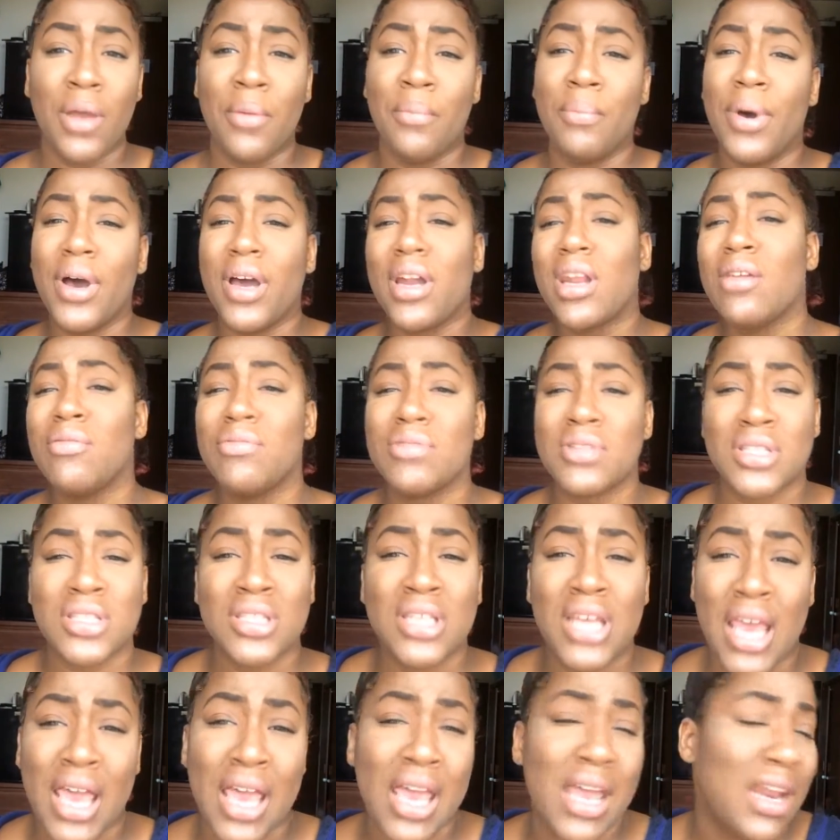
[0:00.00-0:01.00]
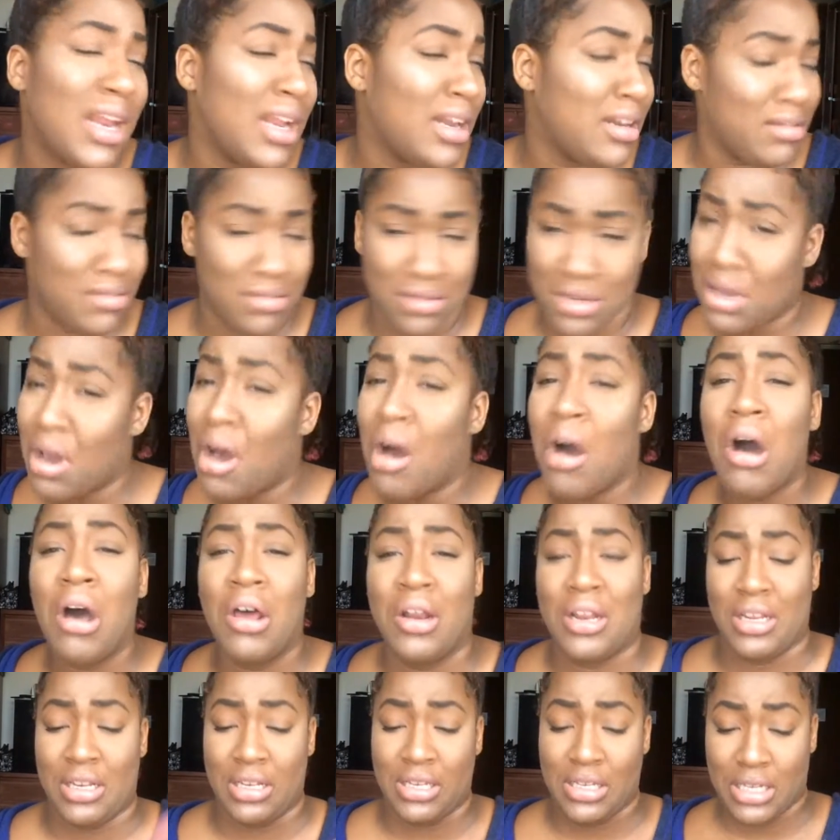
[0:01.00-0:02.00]
Buddy was dead and
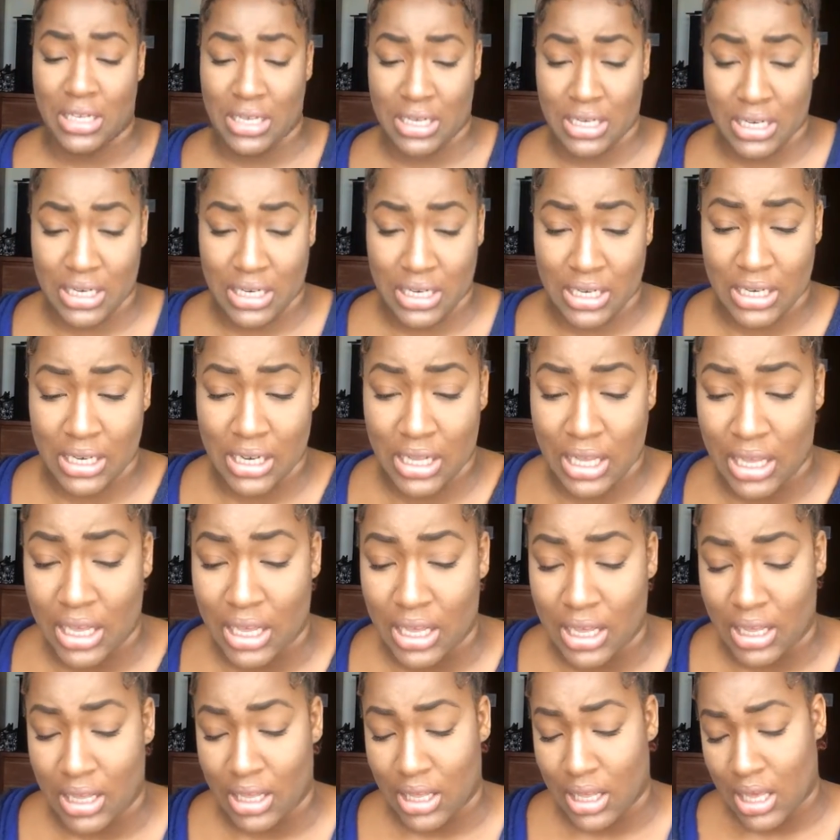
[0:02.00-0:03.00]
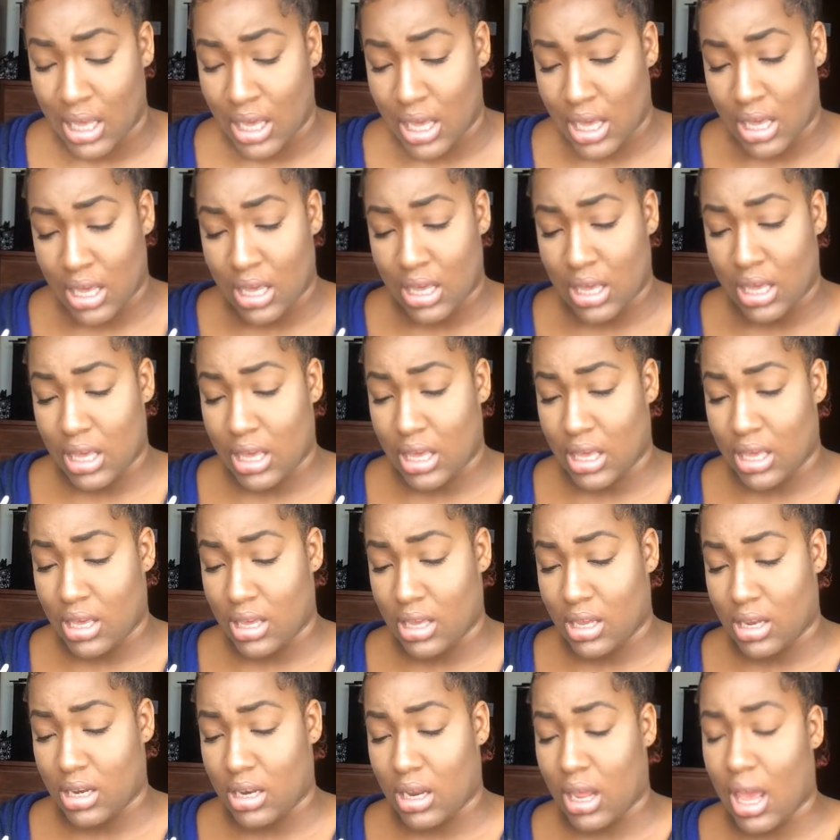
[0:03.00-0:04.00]
gone and da da da da.
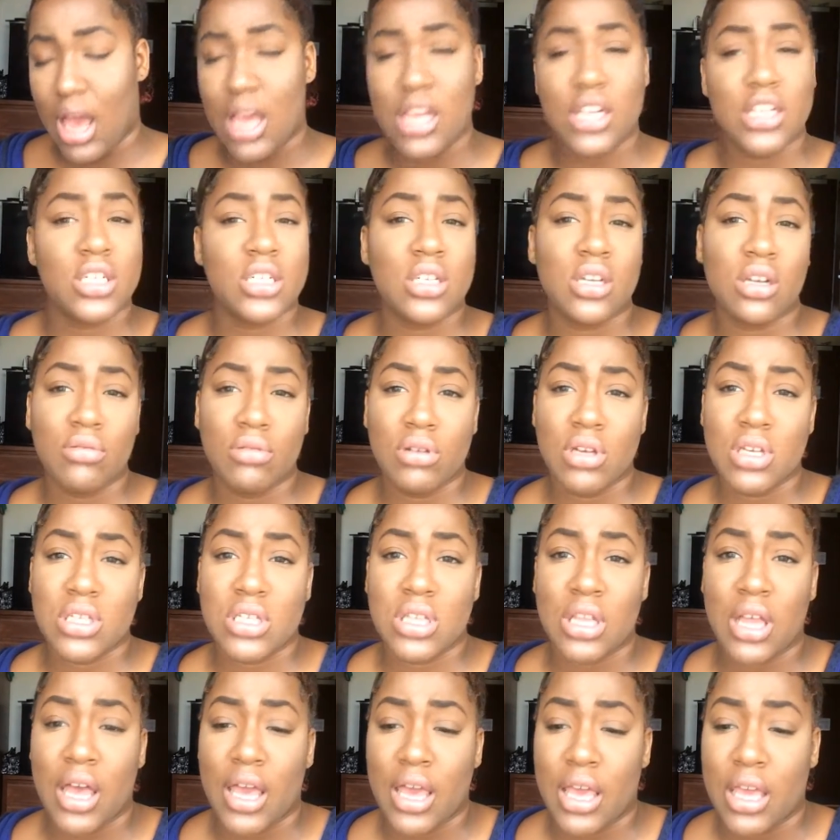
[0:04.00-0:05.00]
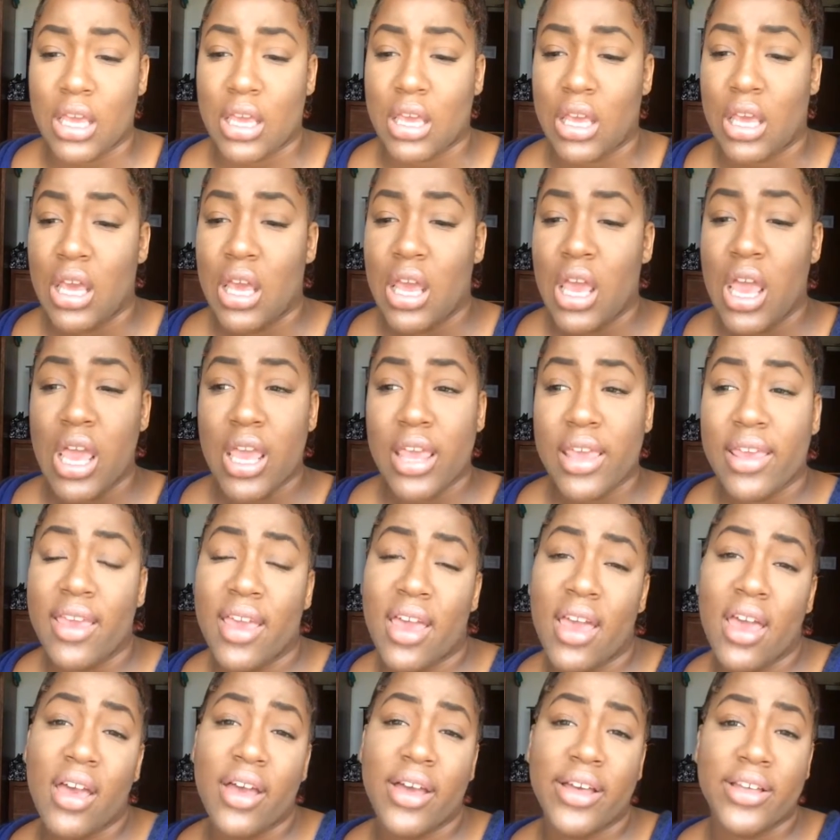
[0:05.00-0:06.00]
And she was like,
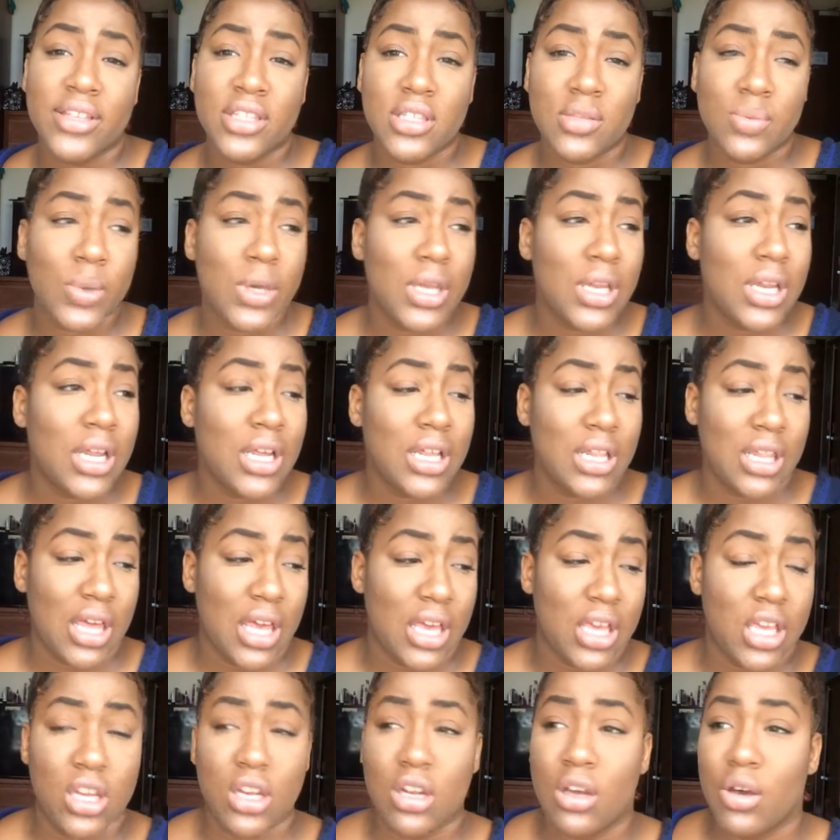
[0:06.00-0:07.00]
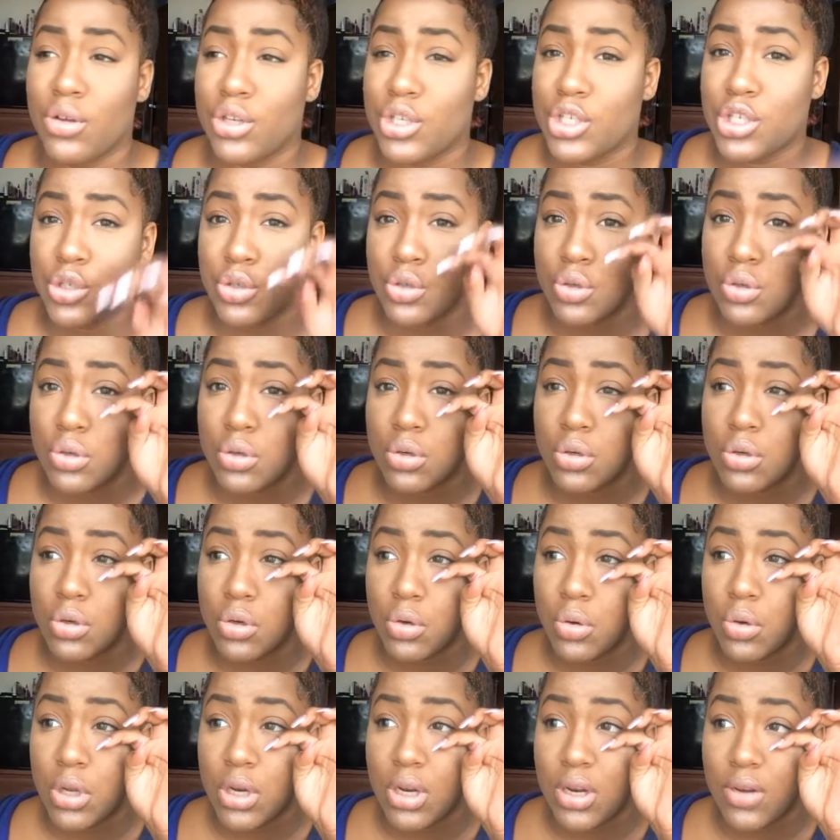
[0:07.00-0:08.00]
yeah, sweetie, like, it's
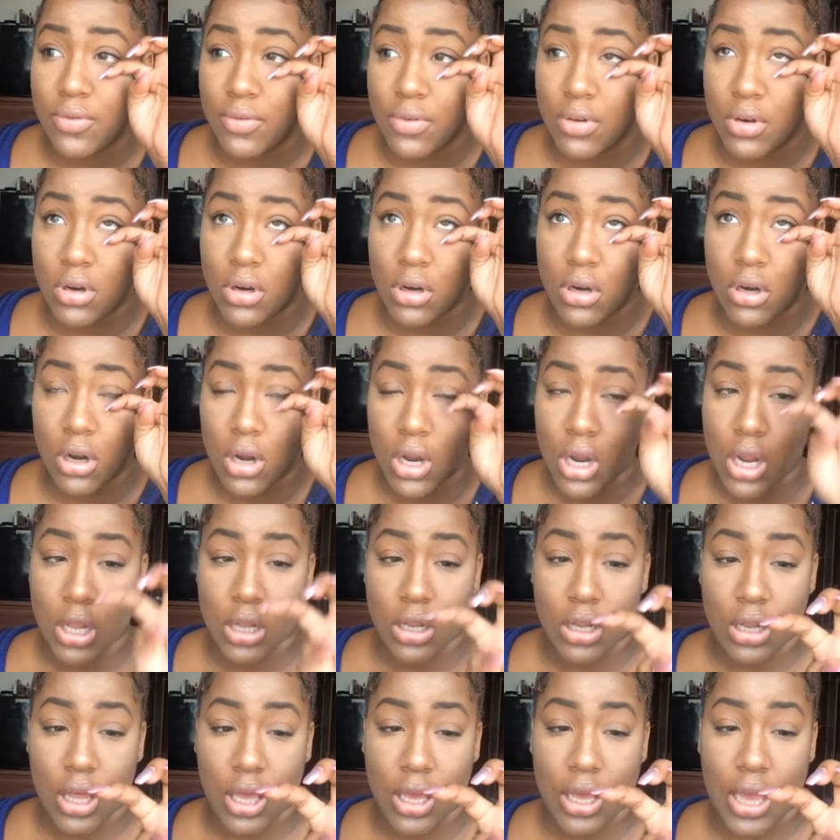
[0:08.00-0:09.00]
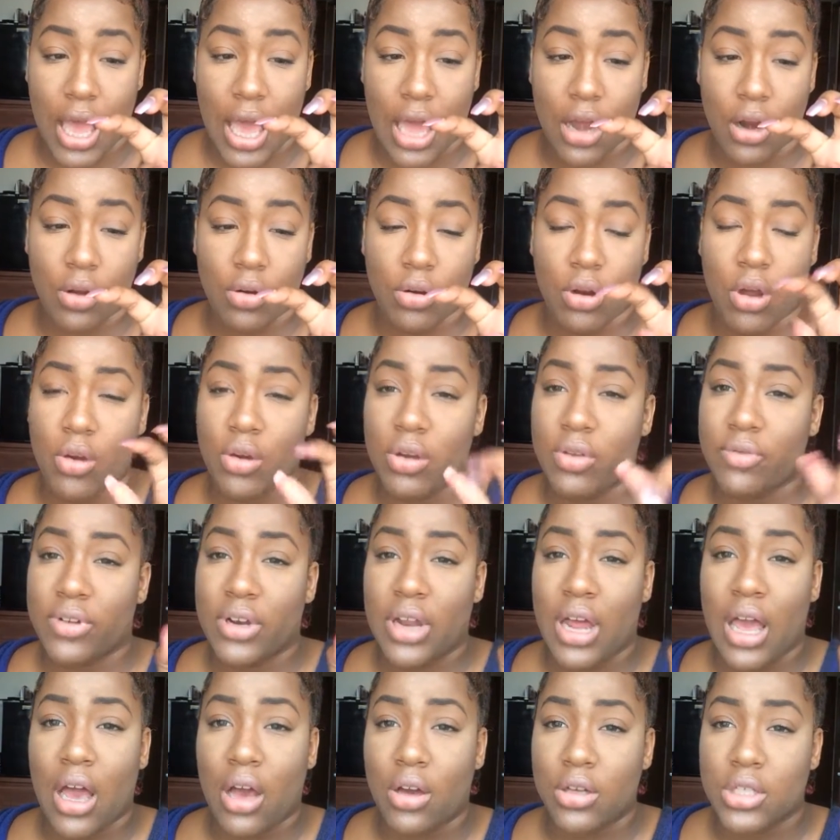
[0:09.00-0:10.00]
true, whatever. Like, I don't know
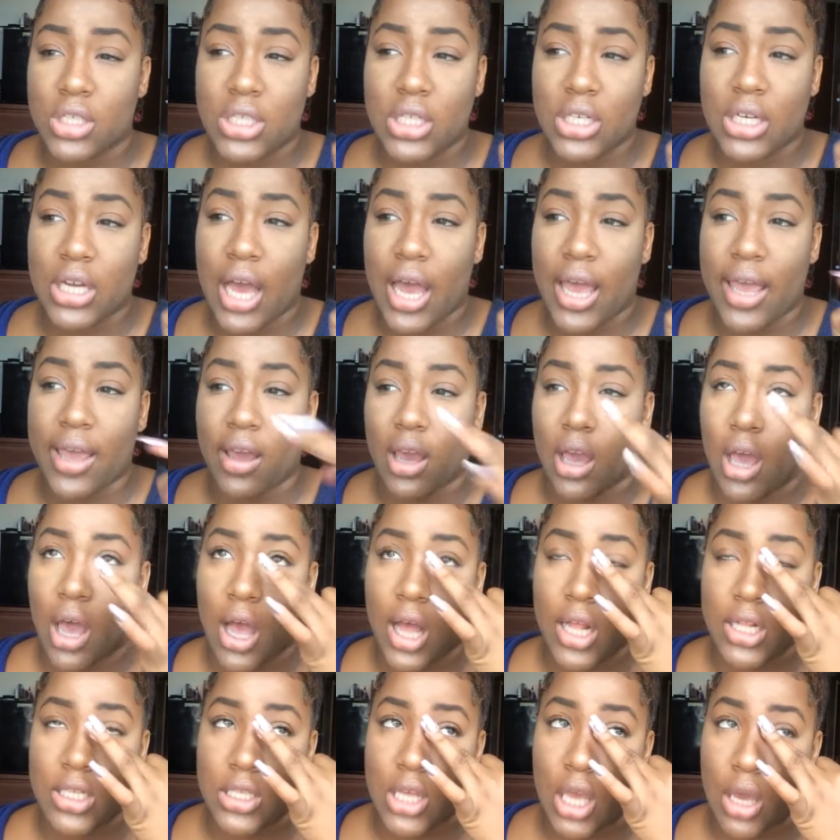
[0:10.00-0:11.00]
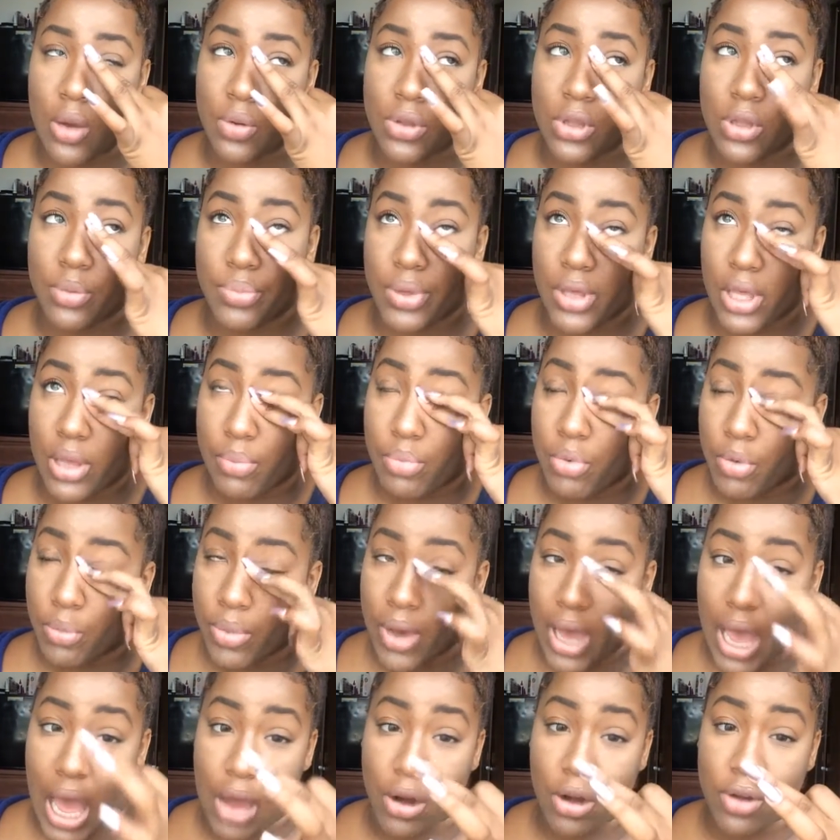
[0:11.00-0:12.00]
even how she got in contact with the people,
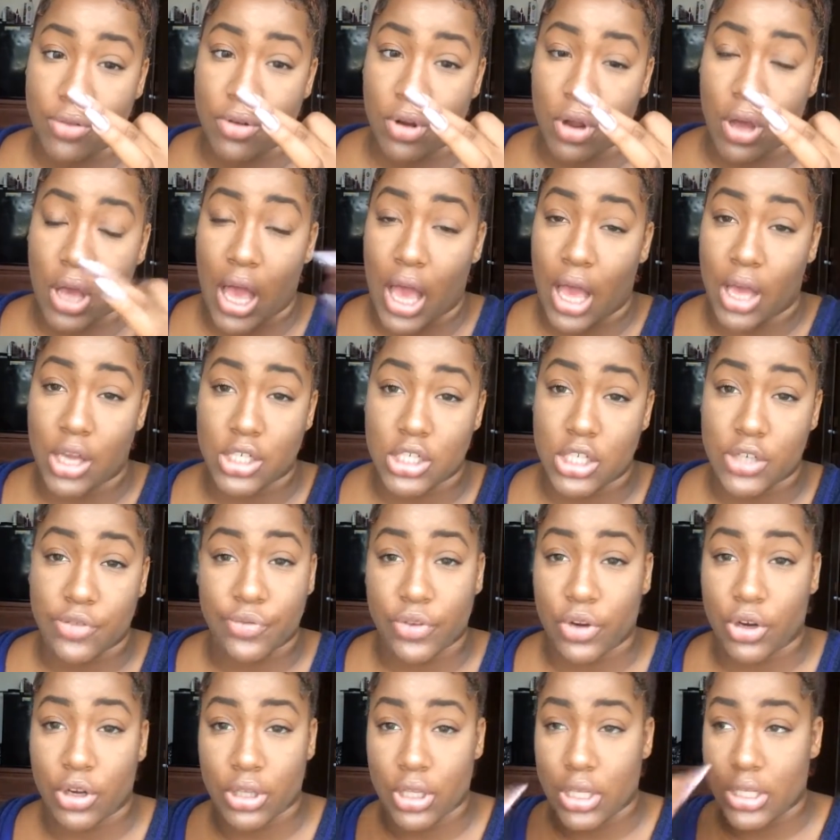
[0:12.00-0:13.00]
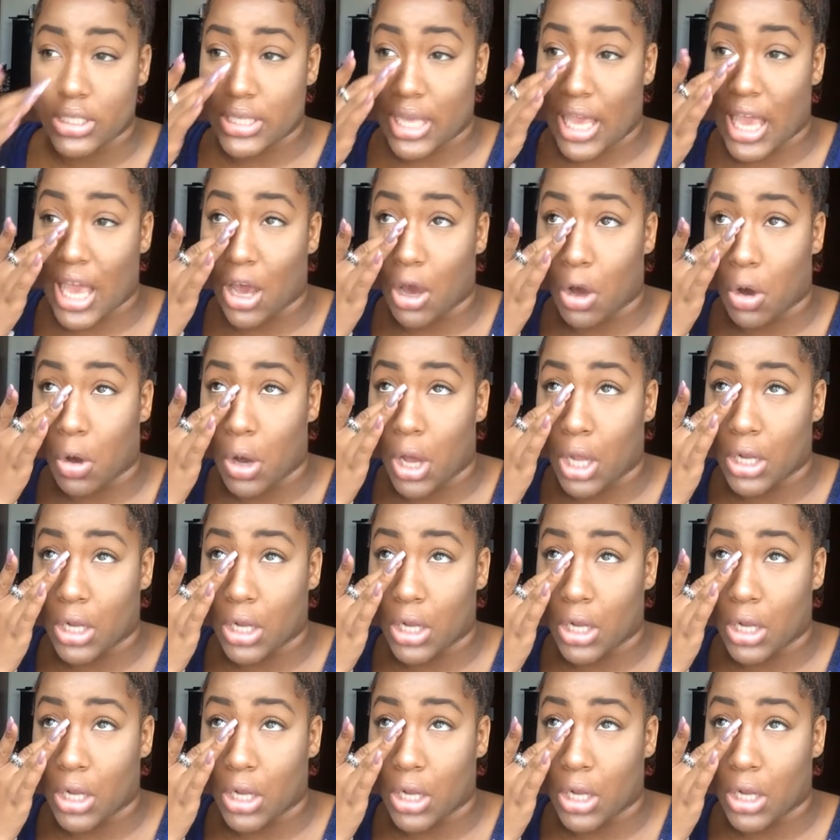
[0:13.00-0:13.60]
but I don't even know how she figured this out.